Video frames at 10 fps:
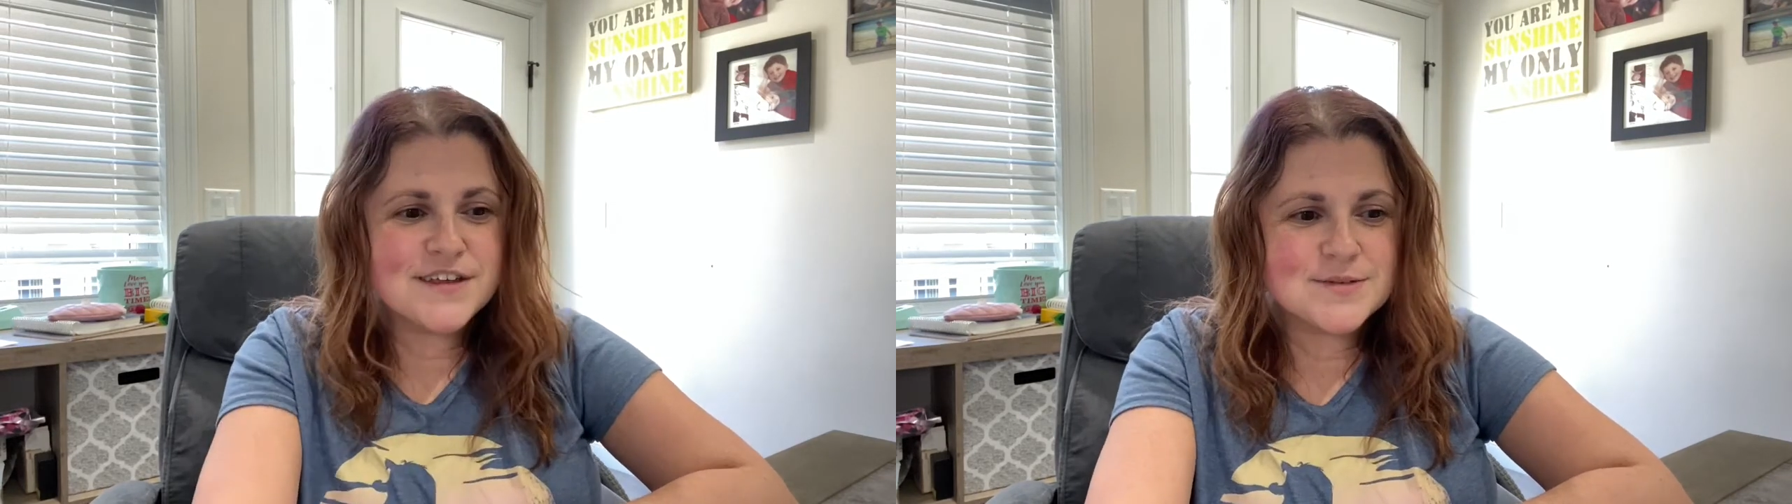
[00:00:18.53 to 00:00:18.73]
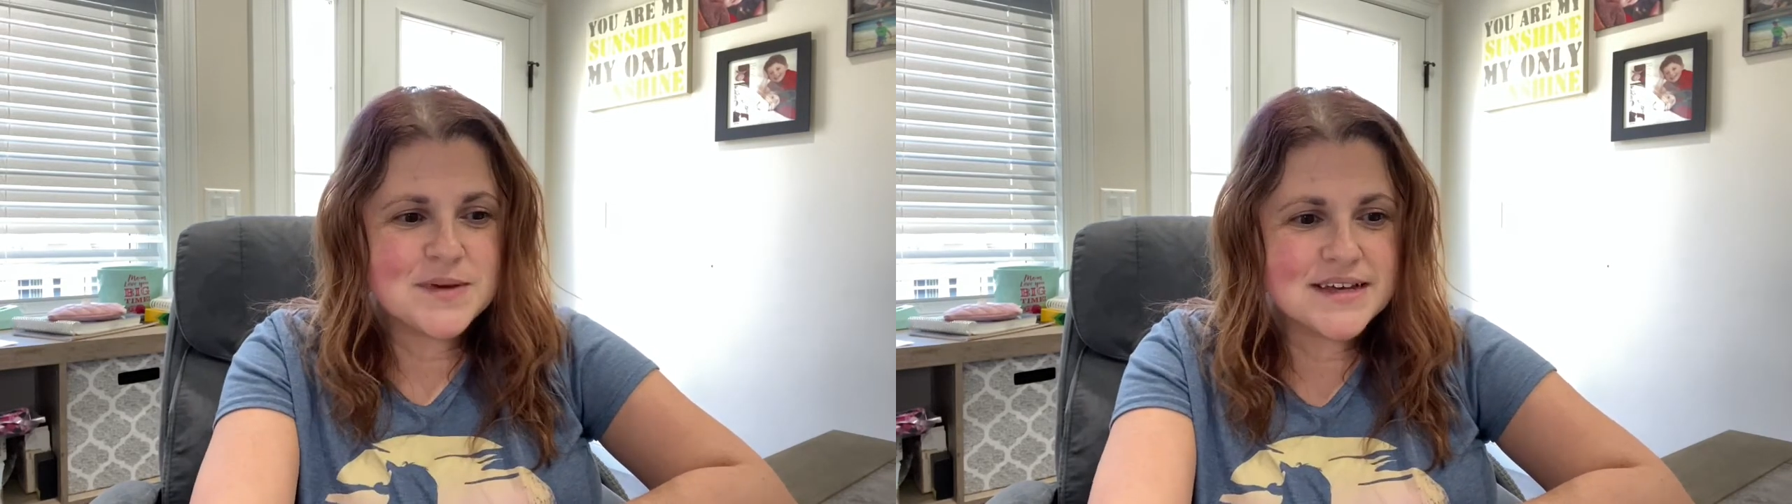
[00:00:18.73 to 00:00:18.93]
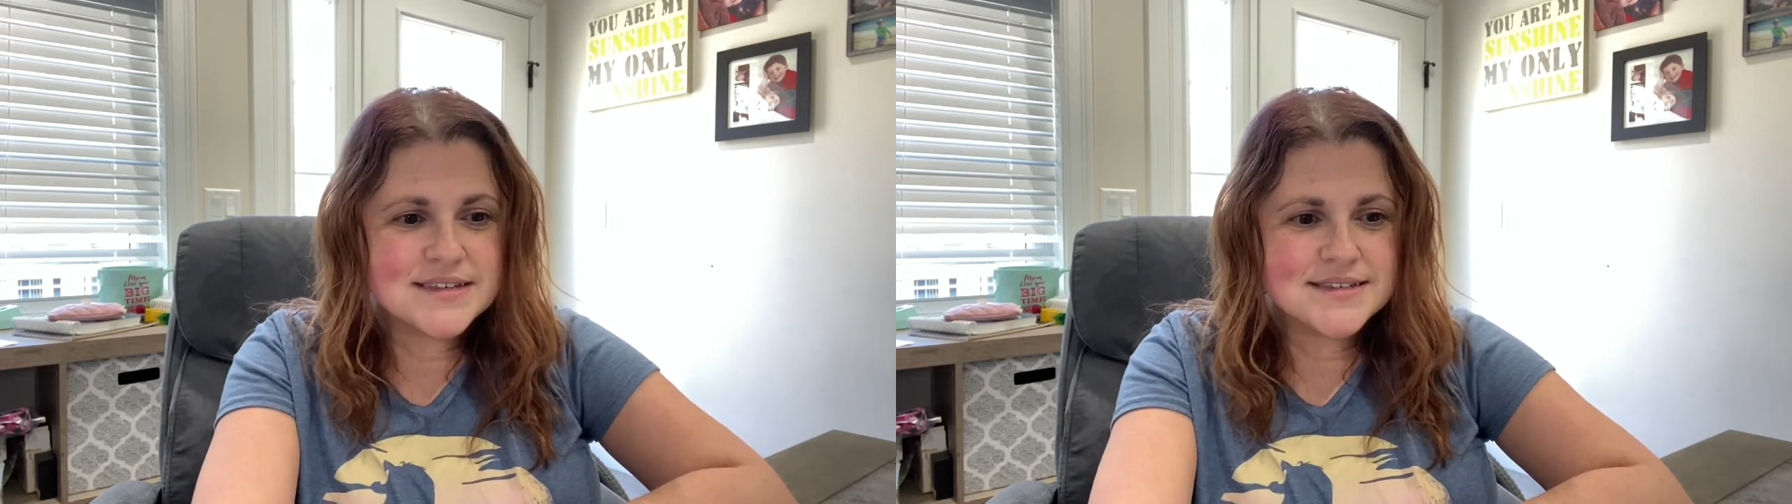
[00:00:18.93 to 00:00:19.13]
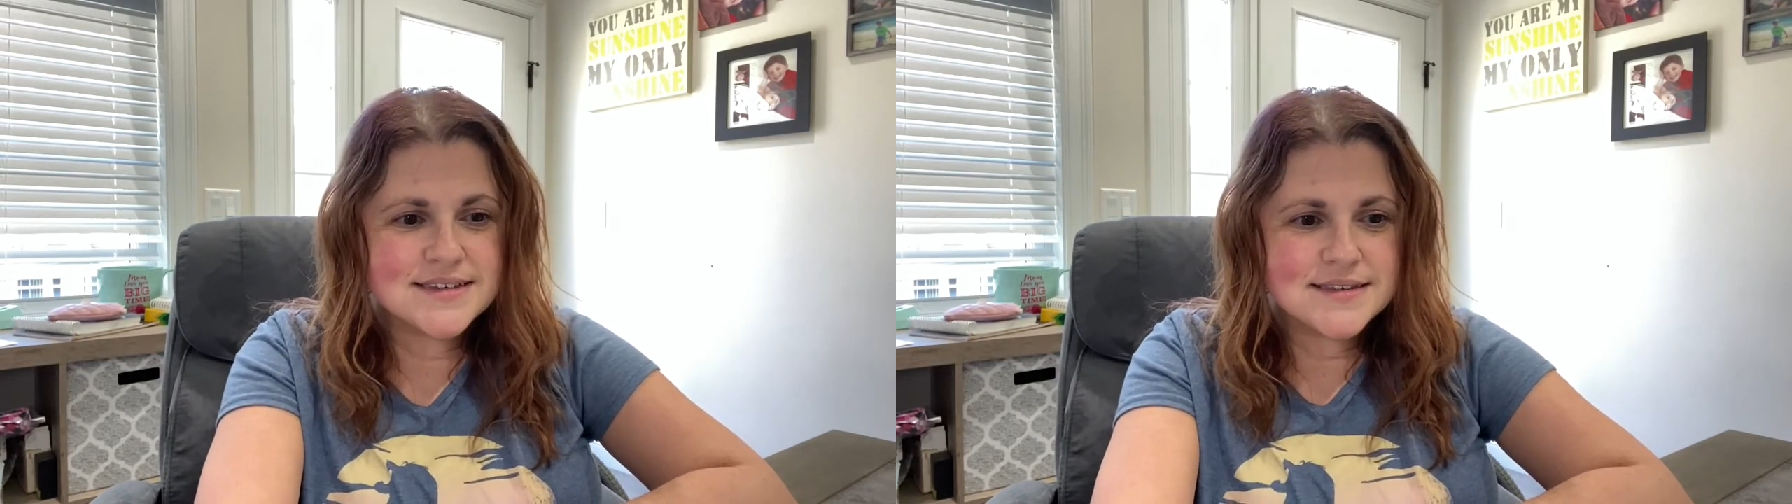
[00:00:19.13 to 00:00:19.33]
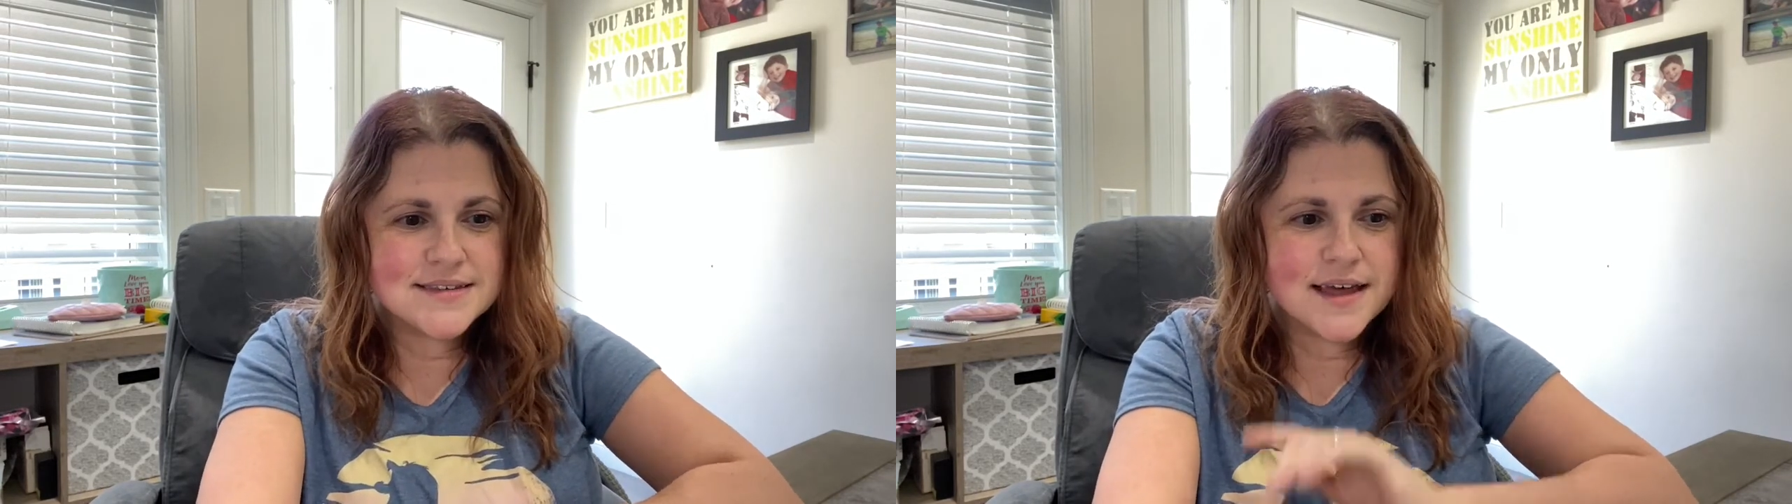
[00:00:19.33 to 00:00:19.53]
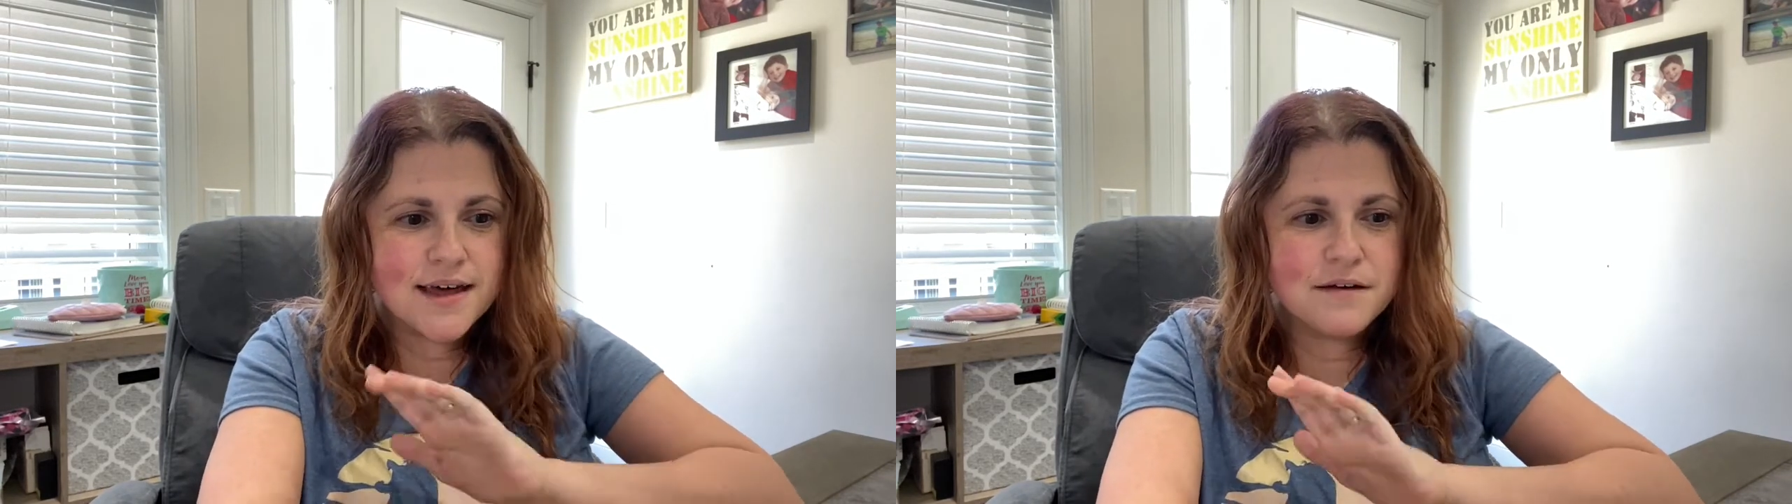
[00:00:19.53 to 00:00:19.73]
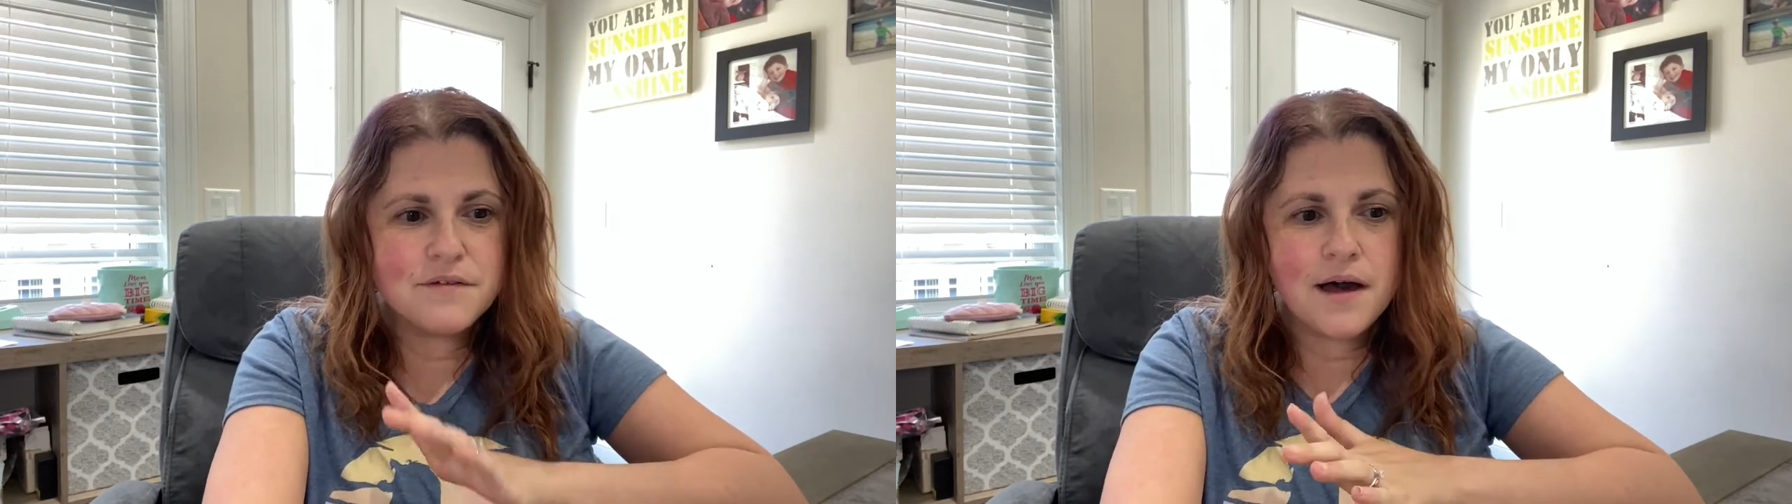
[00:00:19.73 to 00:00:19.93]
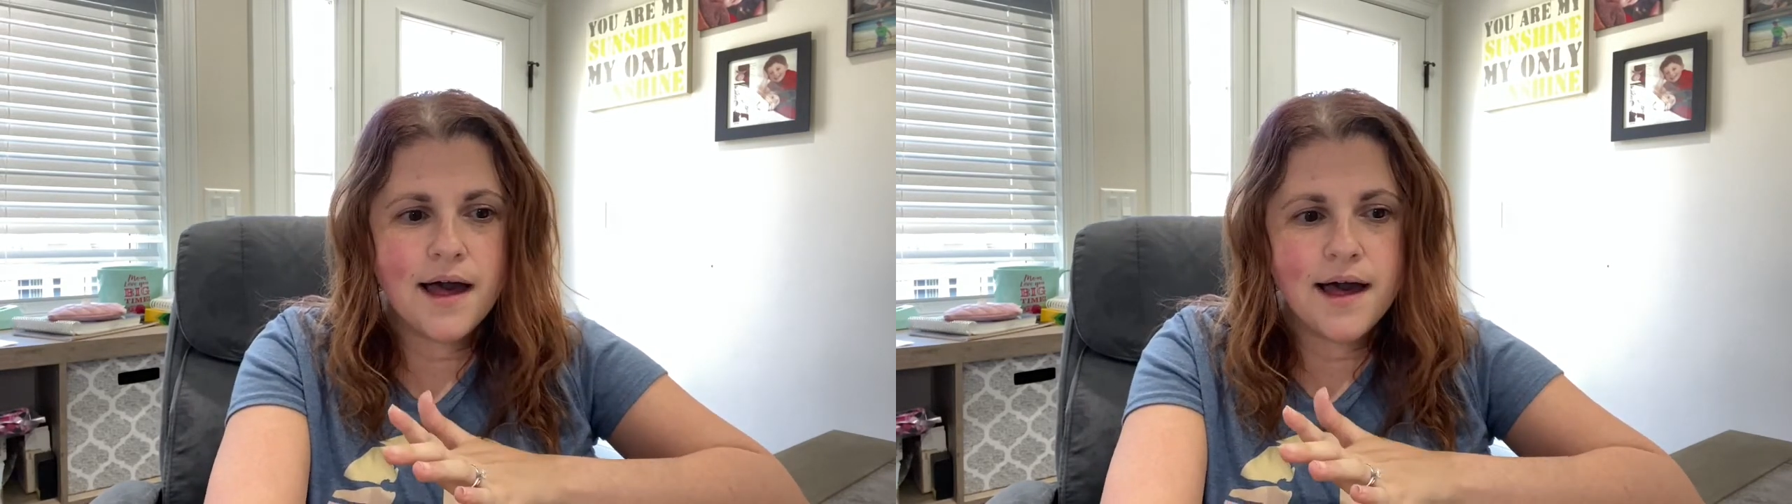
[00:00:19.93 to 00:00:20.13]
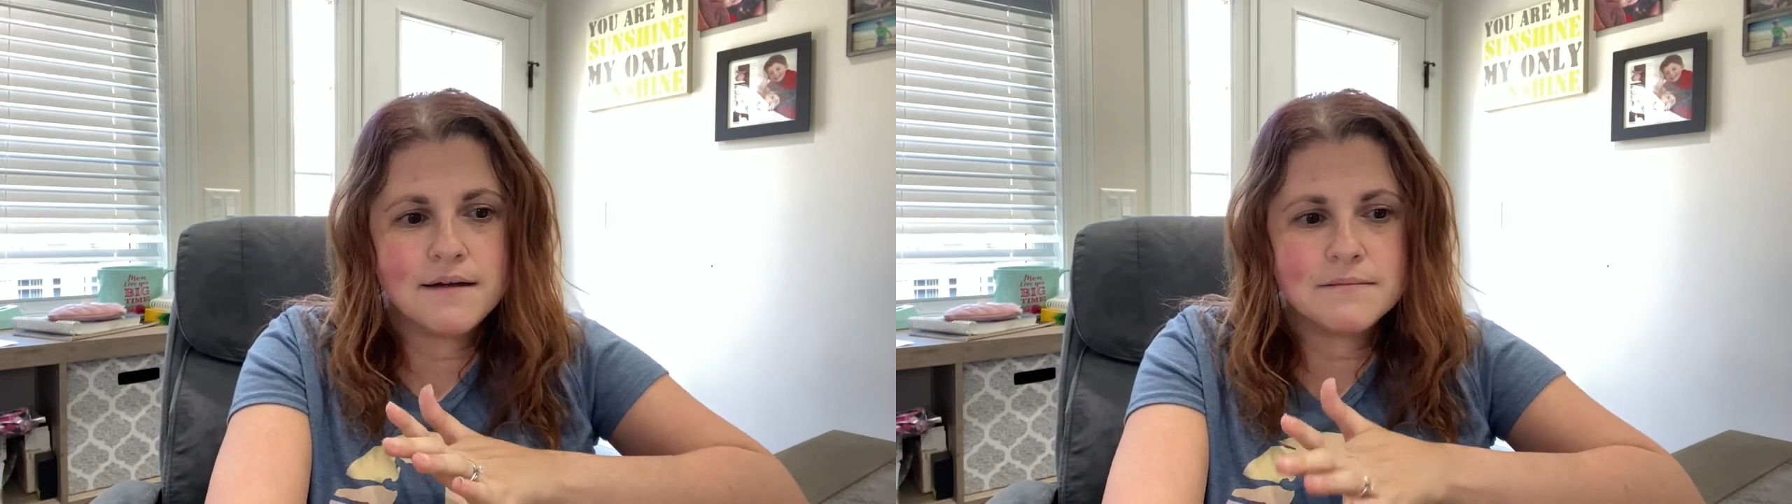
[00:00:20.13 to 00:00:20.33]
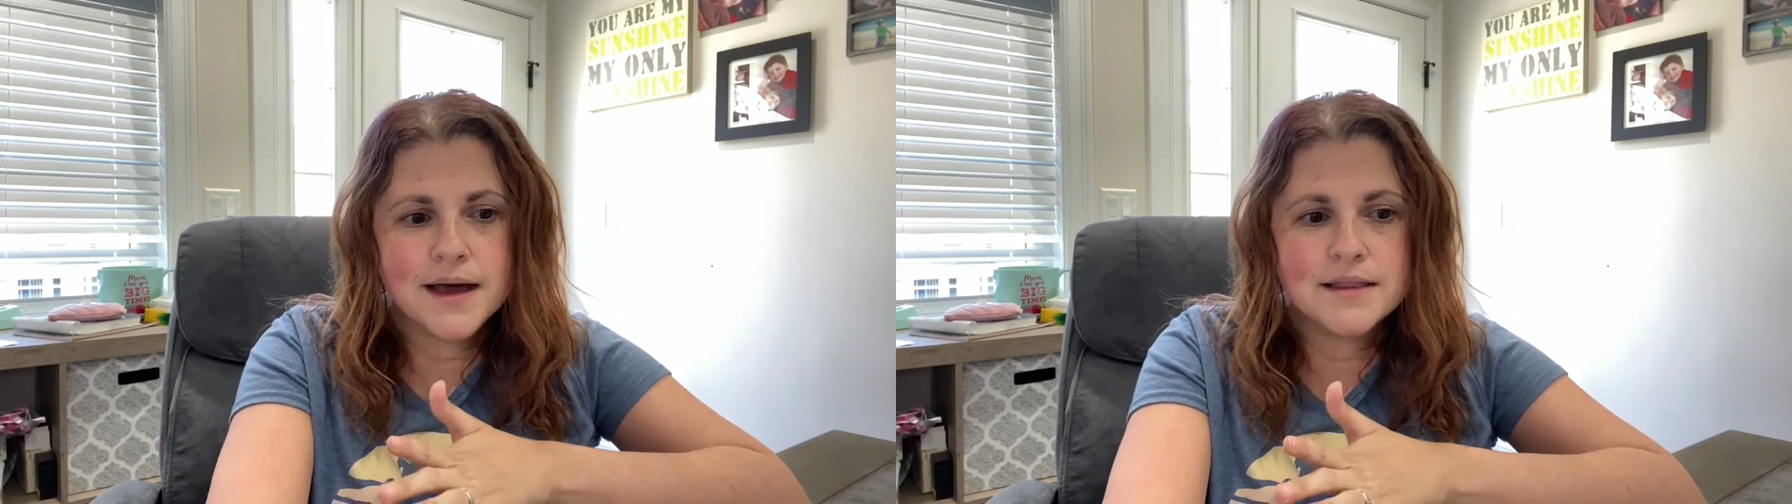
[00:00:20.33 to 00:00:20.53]
this because this is kind of out
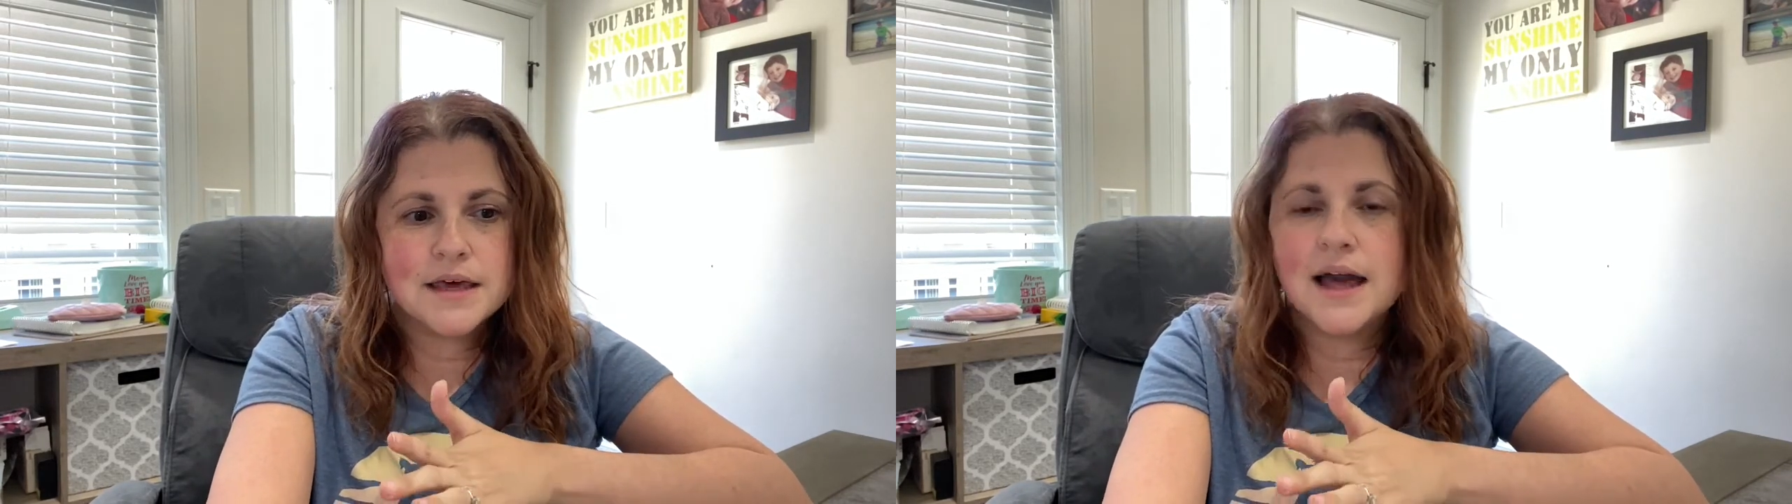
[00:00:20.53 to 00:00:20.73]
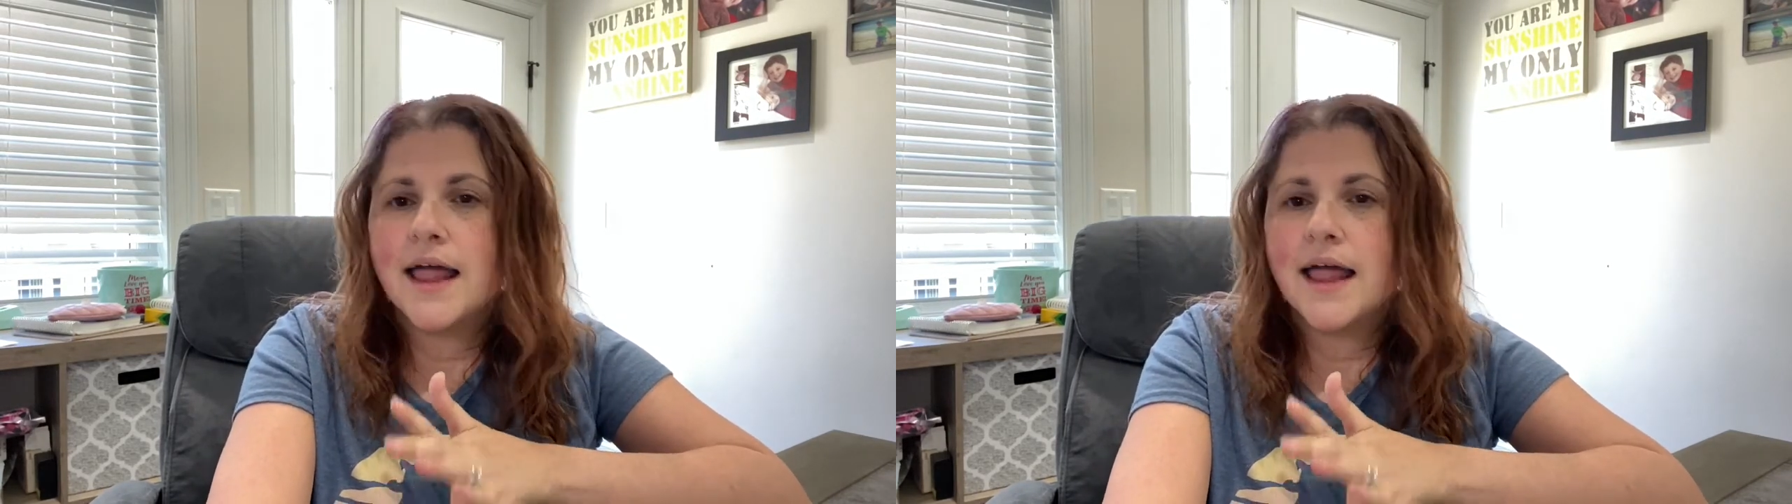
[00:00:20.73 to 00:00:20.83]
of my league.